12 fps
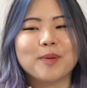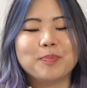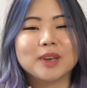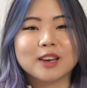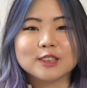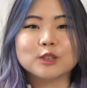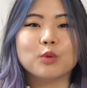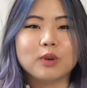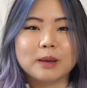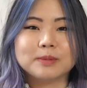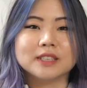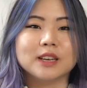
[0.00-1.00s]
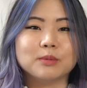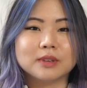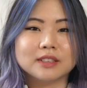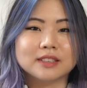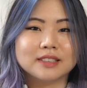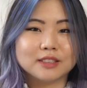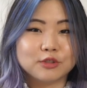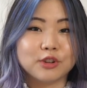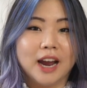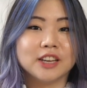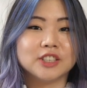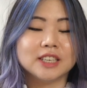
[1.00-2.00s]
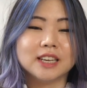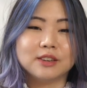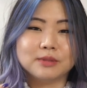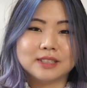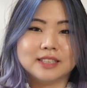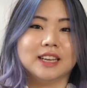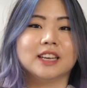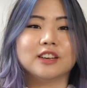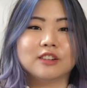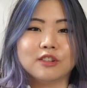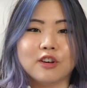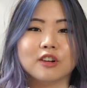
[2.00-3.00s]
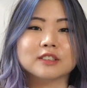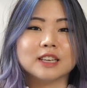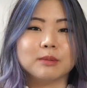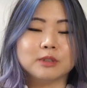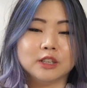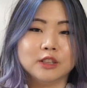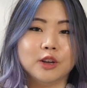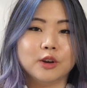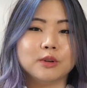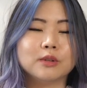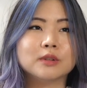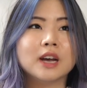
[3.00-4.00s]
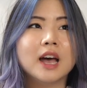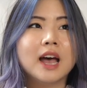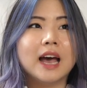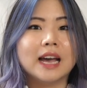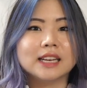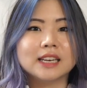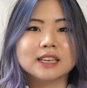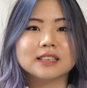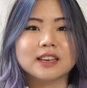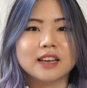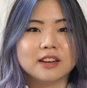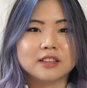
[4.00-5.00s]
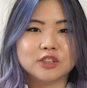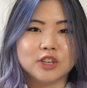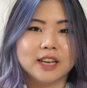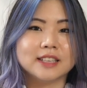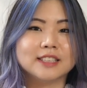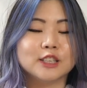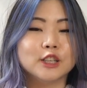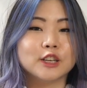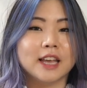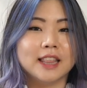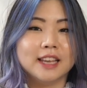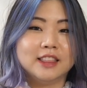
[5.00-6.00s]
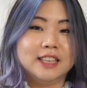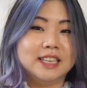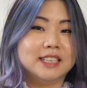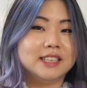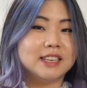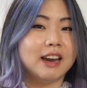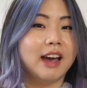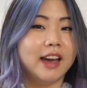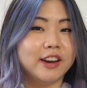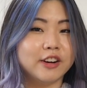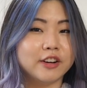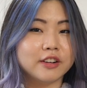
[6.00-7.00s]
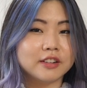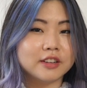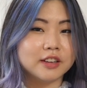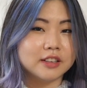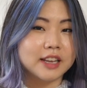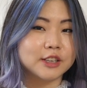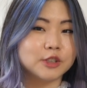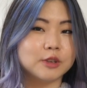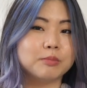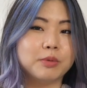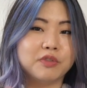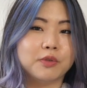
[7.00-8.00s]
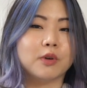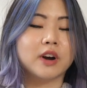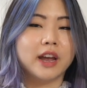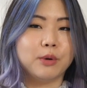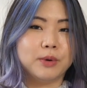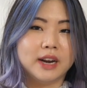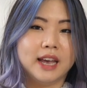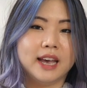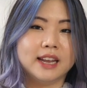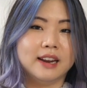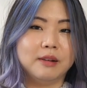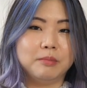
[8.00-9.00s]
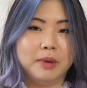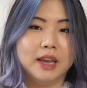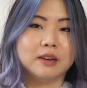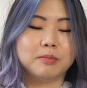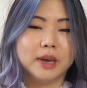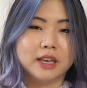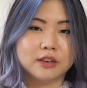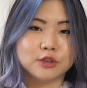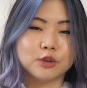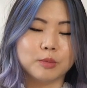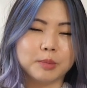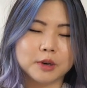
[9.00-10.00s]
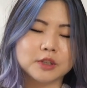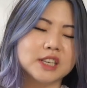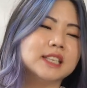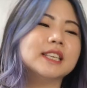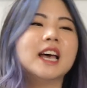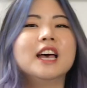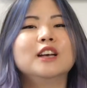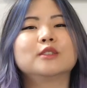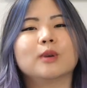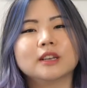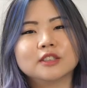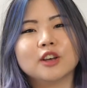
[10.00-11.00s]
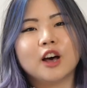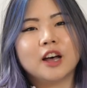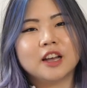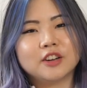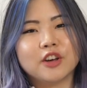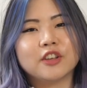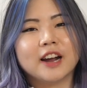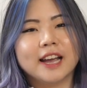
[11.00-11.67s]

because the website was crashing and it was taking a long time to load, I didn't get a chance to look at like the entire collection before I went ahead and made my initial purchase. So I saw another